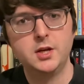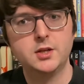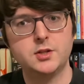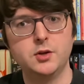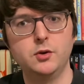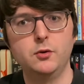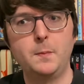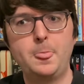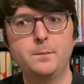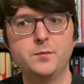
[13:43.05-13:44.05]
So
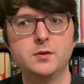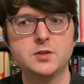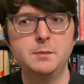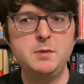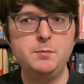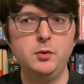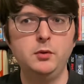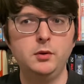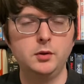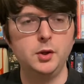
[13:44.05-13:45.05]
some
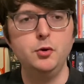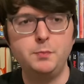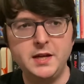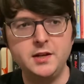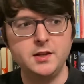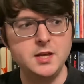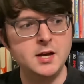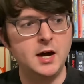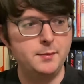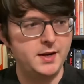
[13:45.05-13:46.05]
people loop in the
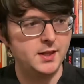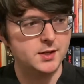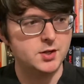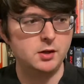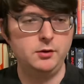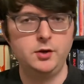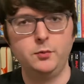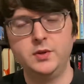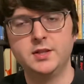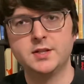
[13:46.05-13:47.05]
comedy that's included
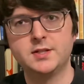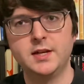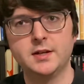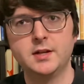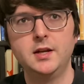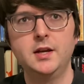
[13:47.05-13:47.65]
with this set